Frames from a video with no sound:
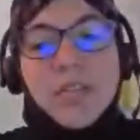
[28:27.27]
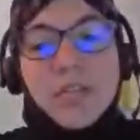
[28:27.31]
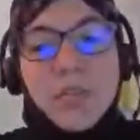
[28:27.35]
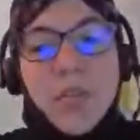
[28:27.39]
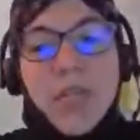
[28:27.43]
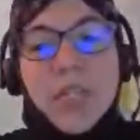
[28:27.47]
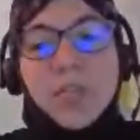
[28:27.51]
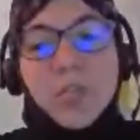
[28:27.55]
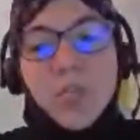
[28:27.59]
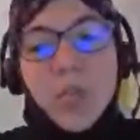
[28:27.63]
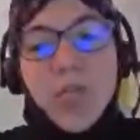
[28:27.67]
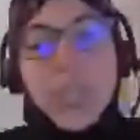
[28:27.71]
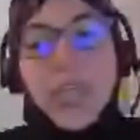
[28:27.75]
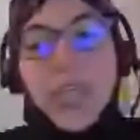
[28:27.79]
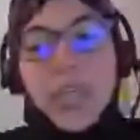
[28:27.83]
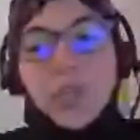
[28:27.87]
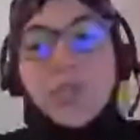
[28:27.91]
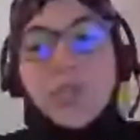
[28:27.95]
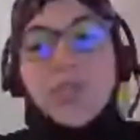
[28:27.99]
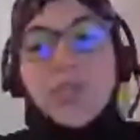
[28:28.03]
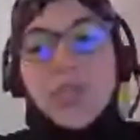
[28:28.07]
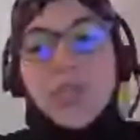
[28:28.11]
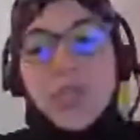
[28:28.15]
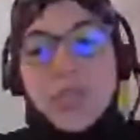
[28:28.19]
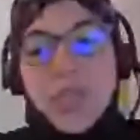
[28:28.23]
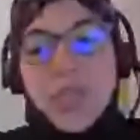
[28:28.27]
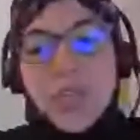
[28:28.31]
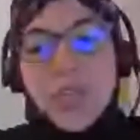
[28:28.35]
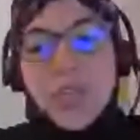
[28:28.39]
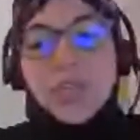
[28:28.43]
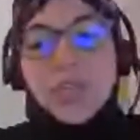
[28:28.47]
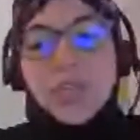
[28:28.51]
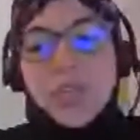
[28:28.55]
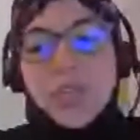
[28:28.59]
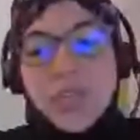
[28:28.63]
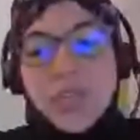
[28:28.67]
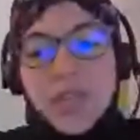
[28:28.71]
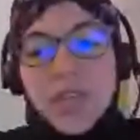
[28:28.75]
But we can use
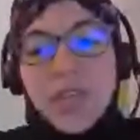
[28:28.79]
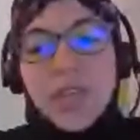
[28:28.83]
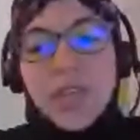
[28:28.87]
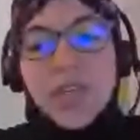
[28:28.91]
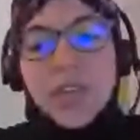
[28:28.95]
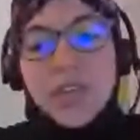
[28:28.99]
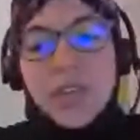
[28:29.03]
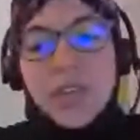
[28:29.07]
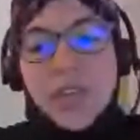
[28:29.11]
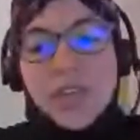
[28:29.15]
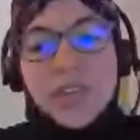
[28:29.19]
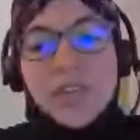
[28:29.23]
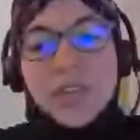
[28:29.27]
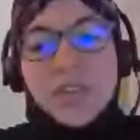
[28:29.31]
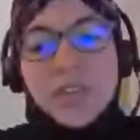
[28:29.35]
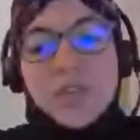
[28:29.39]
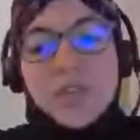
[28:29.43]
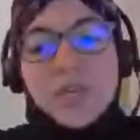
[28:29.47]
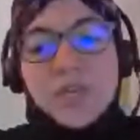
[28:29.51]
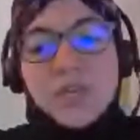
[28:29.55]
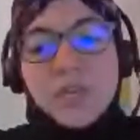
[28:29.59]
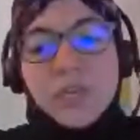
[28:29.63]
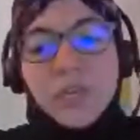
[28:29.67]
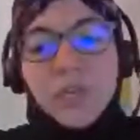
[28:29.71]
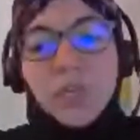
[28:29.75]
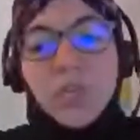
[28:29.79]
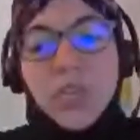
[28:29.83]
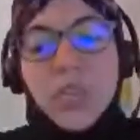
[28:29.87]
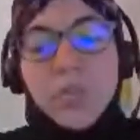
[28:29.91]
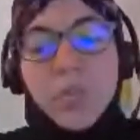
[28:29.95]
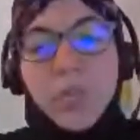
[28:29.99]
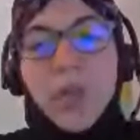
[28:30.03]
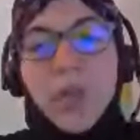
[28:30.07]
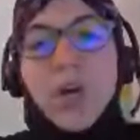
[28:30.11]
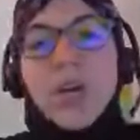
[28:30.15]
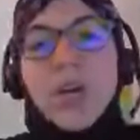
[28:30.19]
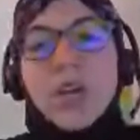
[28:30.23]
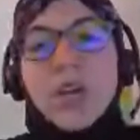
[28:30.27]
Azure CLI, yes, to
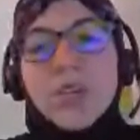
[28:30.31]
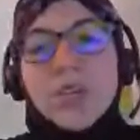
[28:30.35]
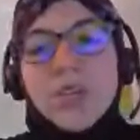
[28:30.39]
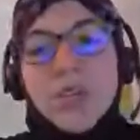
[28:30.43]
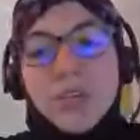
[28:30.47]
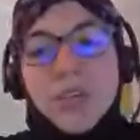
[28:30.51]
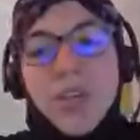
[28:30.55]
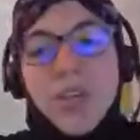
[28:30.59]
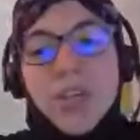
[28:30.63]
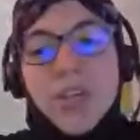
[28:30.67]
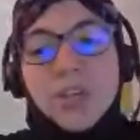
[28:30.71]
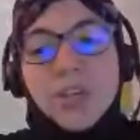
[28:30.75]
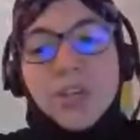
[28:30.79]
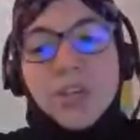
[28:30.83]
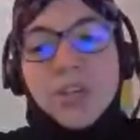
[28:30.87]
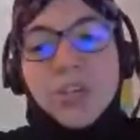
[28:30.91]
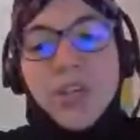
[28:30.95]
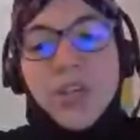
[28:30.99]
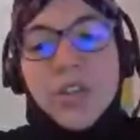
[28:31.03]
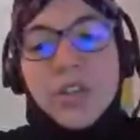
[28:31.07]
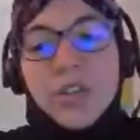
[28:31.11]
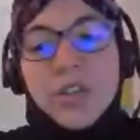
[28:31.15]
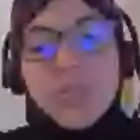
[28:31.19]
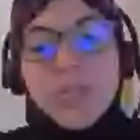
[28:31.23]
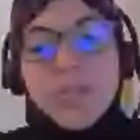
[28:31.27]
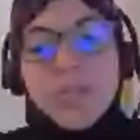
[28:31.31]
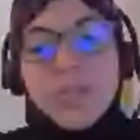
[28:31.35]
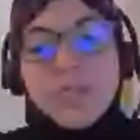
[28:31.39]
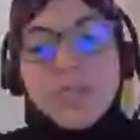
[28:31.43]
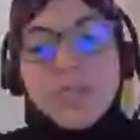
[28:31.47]
deploy it on Azure, yes.